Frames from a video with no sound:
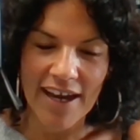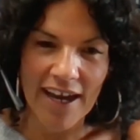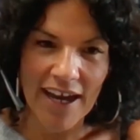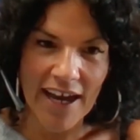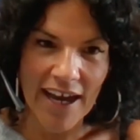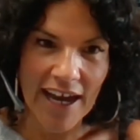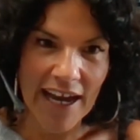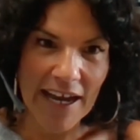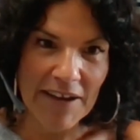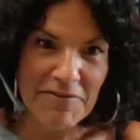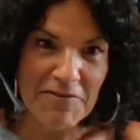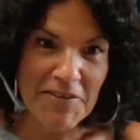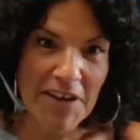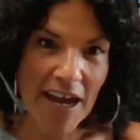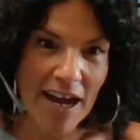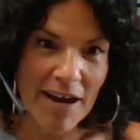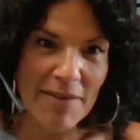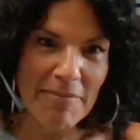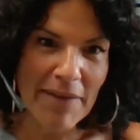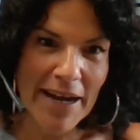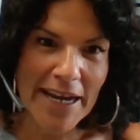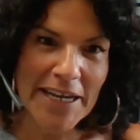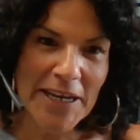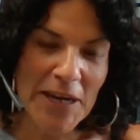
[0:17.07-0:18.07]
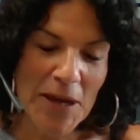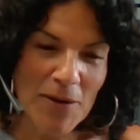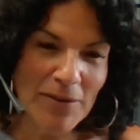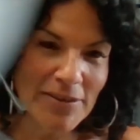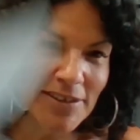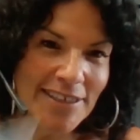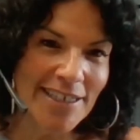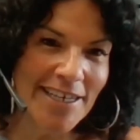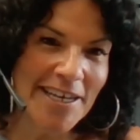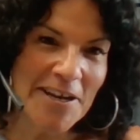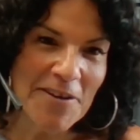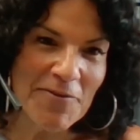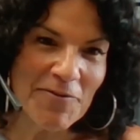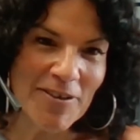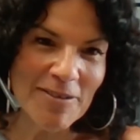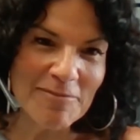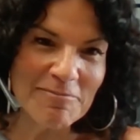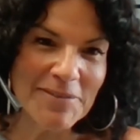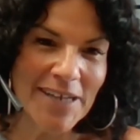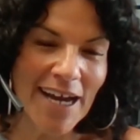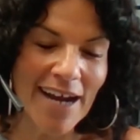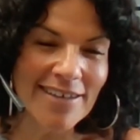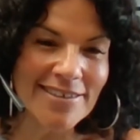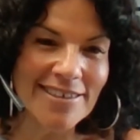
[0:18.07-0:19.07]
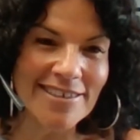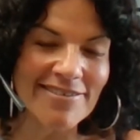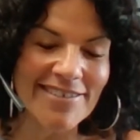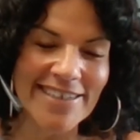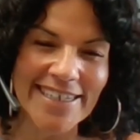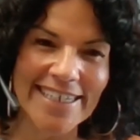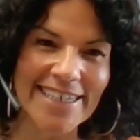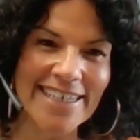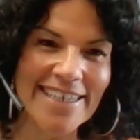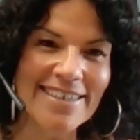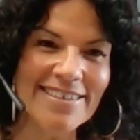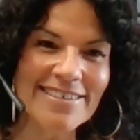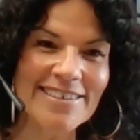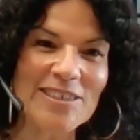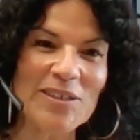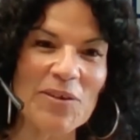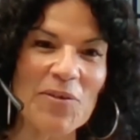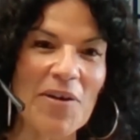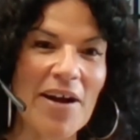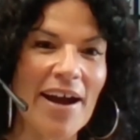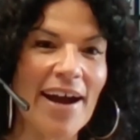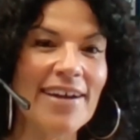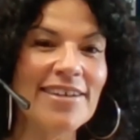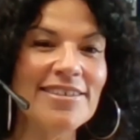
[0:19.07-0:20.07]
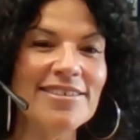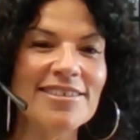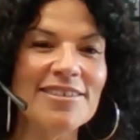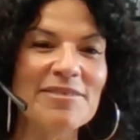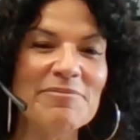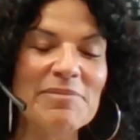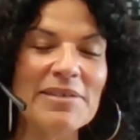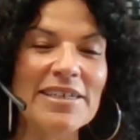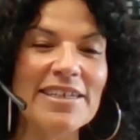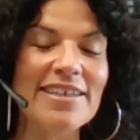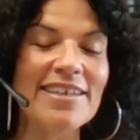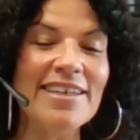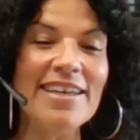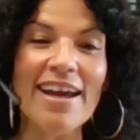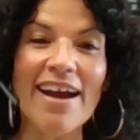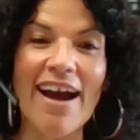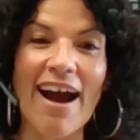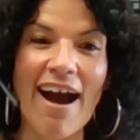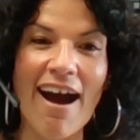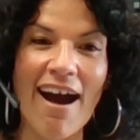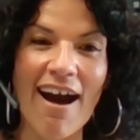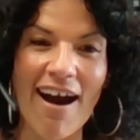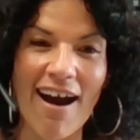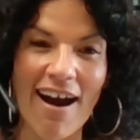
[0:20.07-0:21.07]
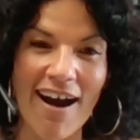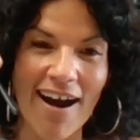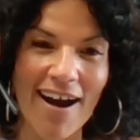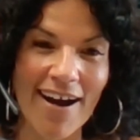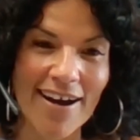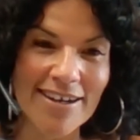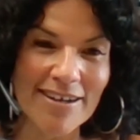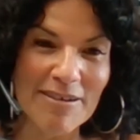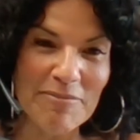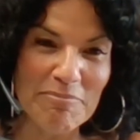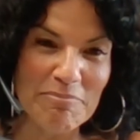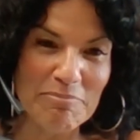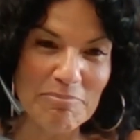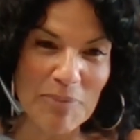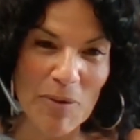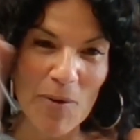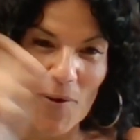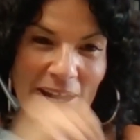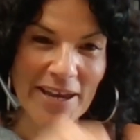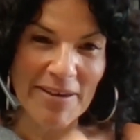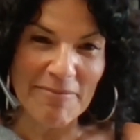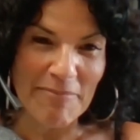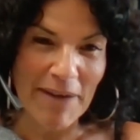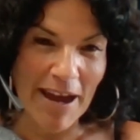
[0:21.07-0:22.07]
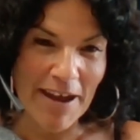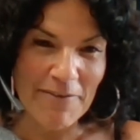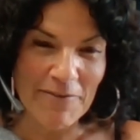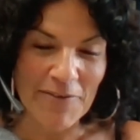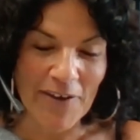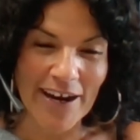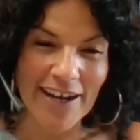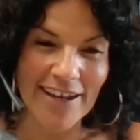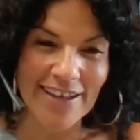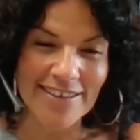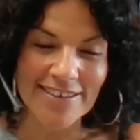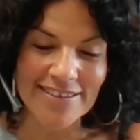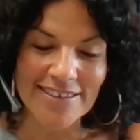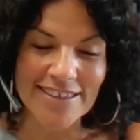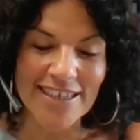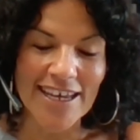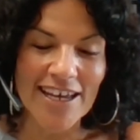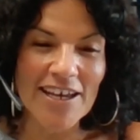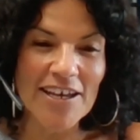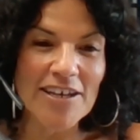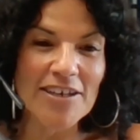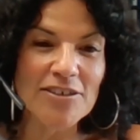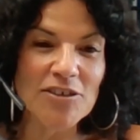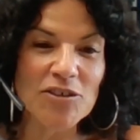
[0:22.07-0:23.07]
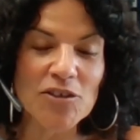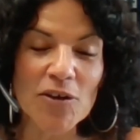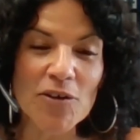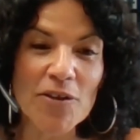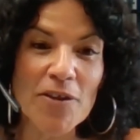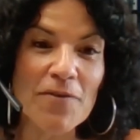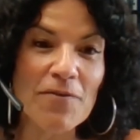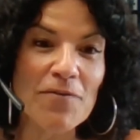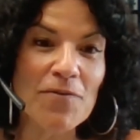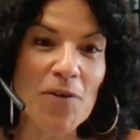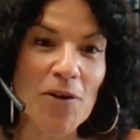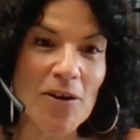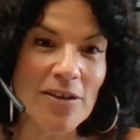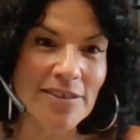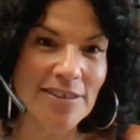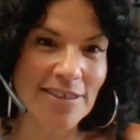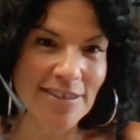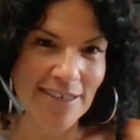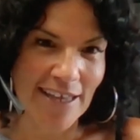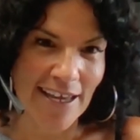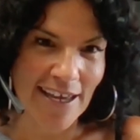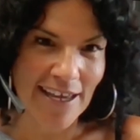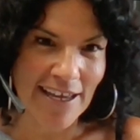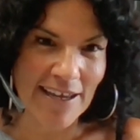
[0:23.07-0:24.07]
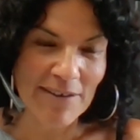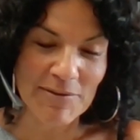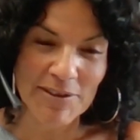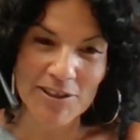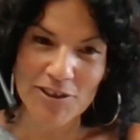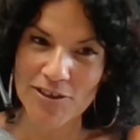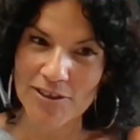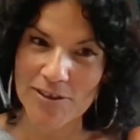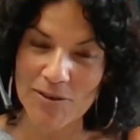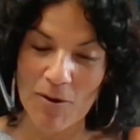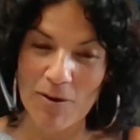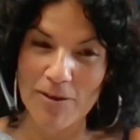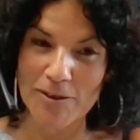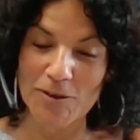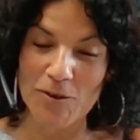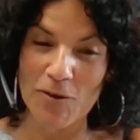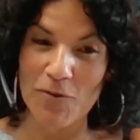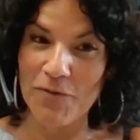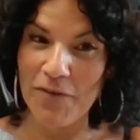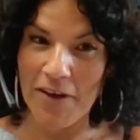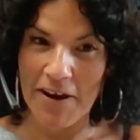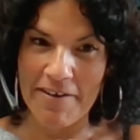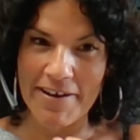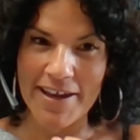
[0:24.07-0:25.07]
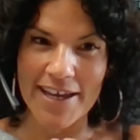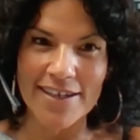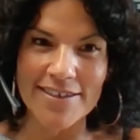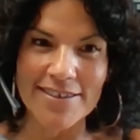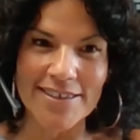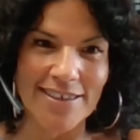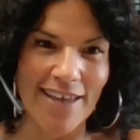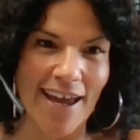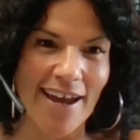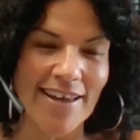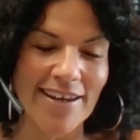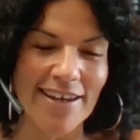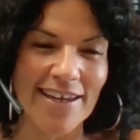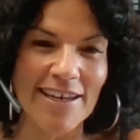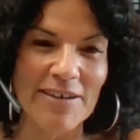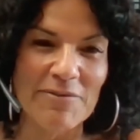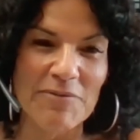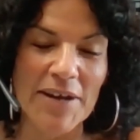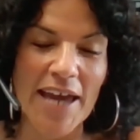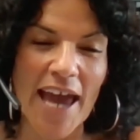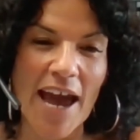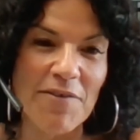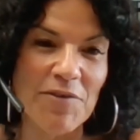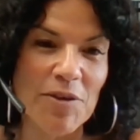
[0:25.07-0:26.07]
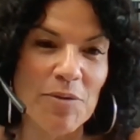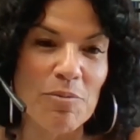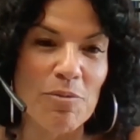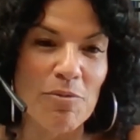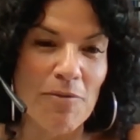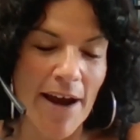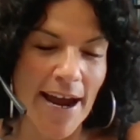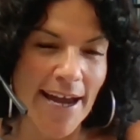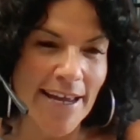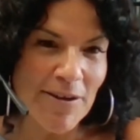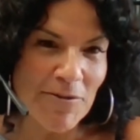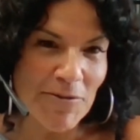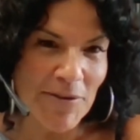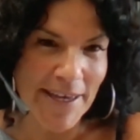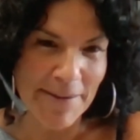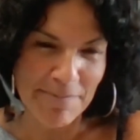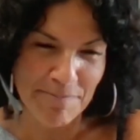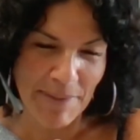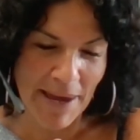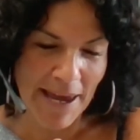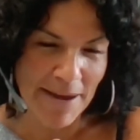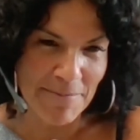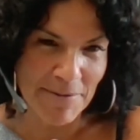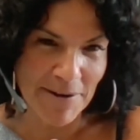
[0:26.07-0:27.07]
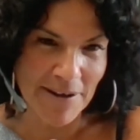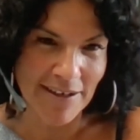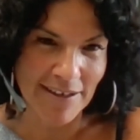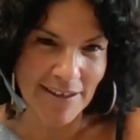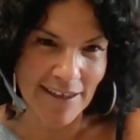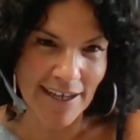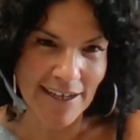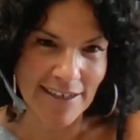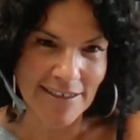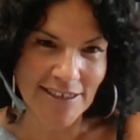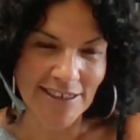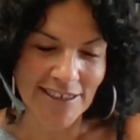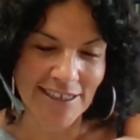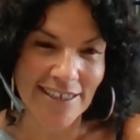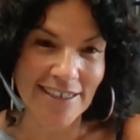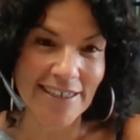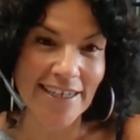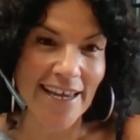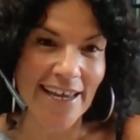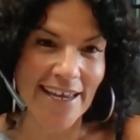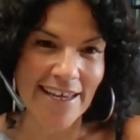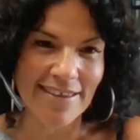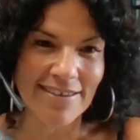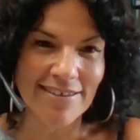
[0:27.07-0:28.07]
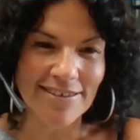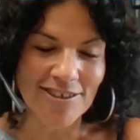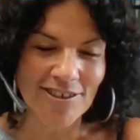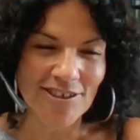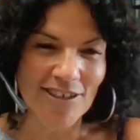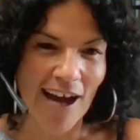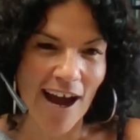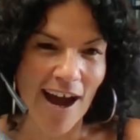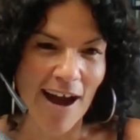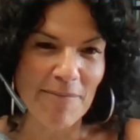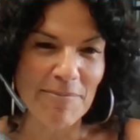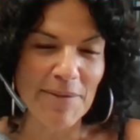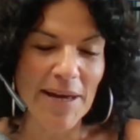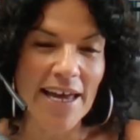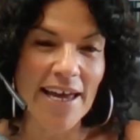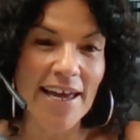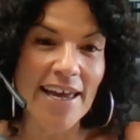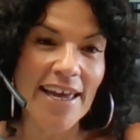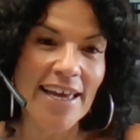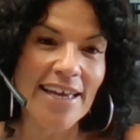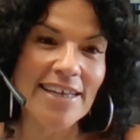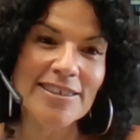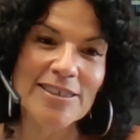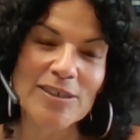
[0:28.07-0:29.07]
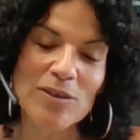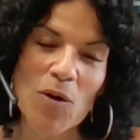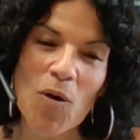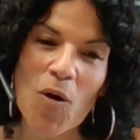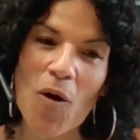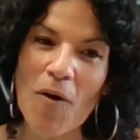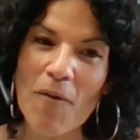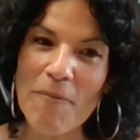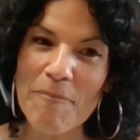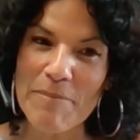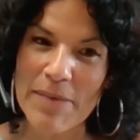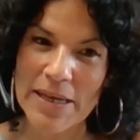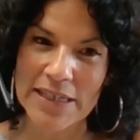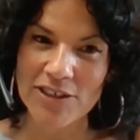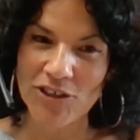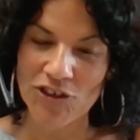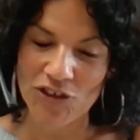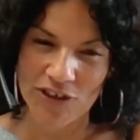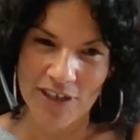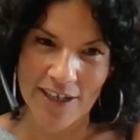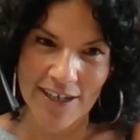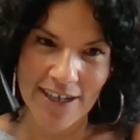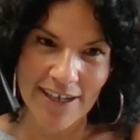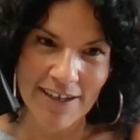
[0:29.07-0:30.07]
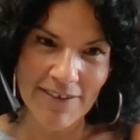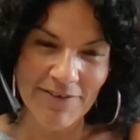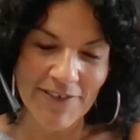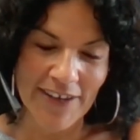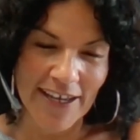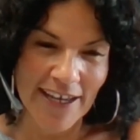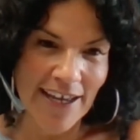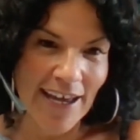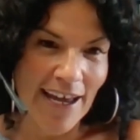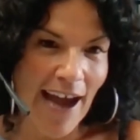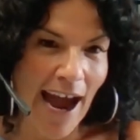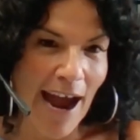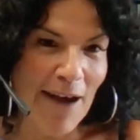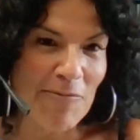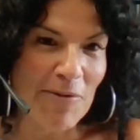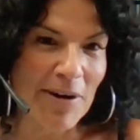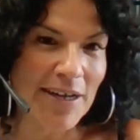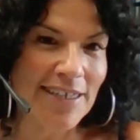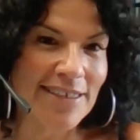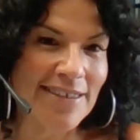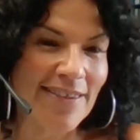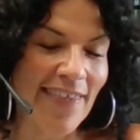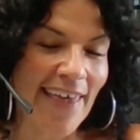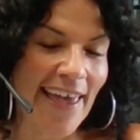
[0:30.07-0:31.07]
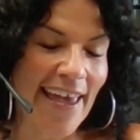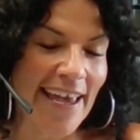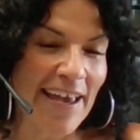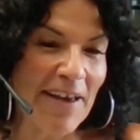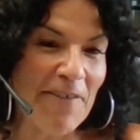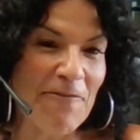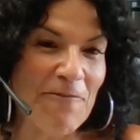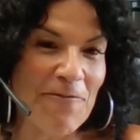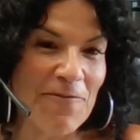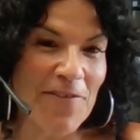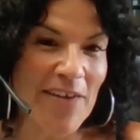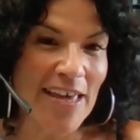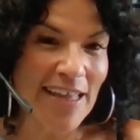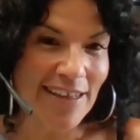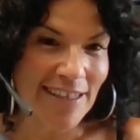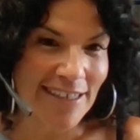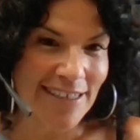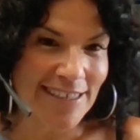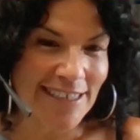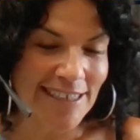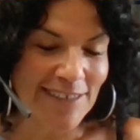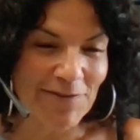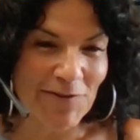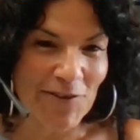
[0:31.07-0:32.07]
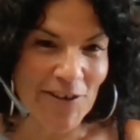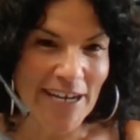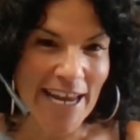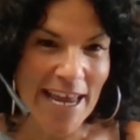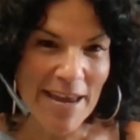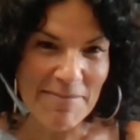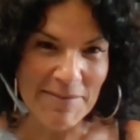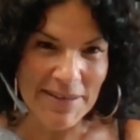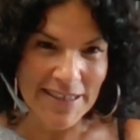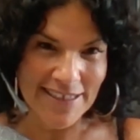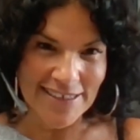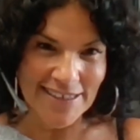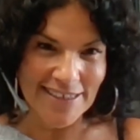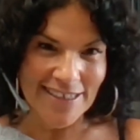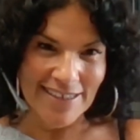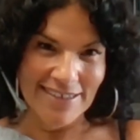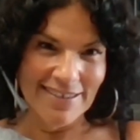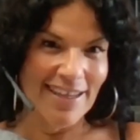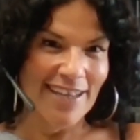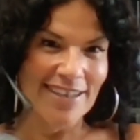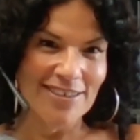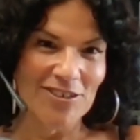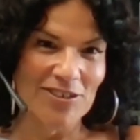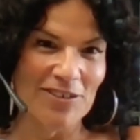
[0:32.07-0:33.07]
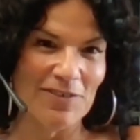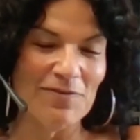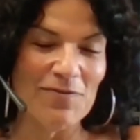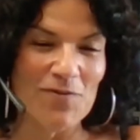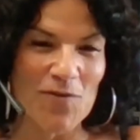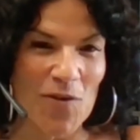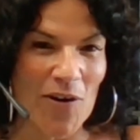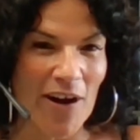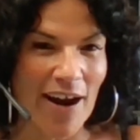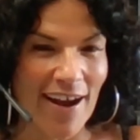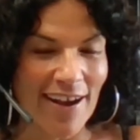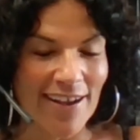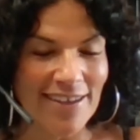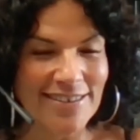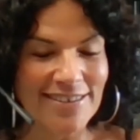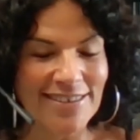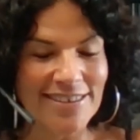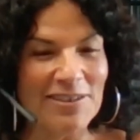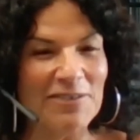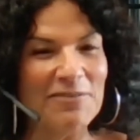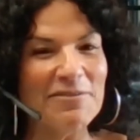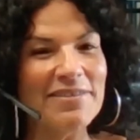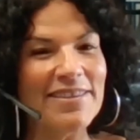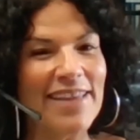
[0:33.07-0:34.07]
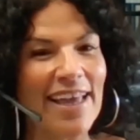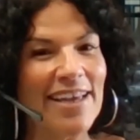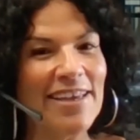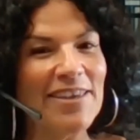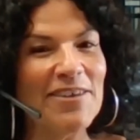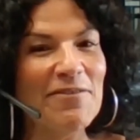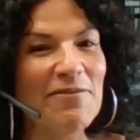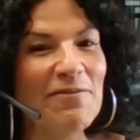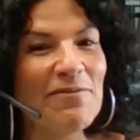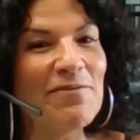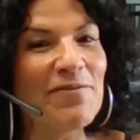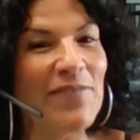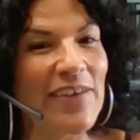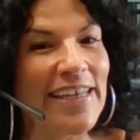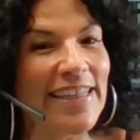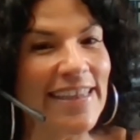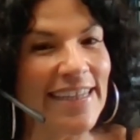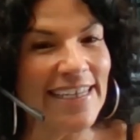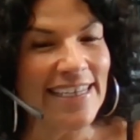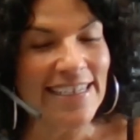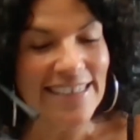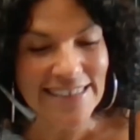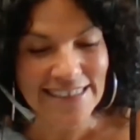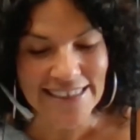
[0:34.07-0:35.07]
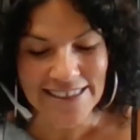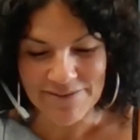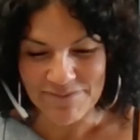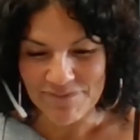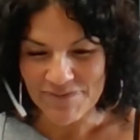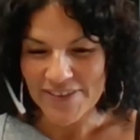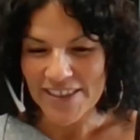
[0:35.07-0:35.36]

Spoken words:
I've got my notes here from Dr. E, so I should be on point, my friends. So, the first thing, which is also very exciting, we have a brand new paper collection in the shop. It's called Mischief. I want to thank Phyllis for naming this collection for us. So, thank you, Phyllis.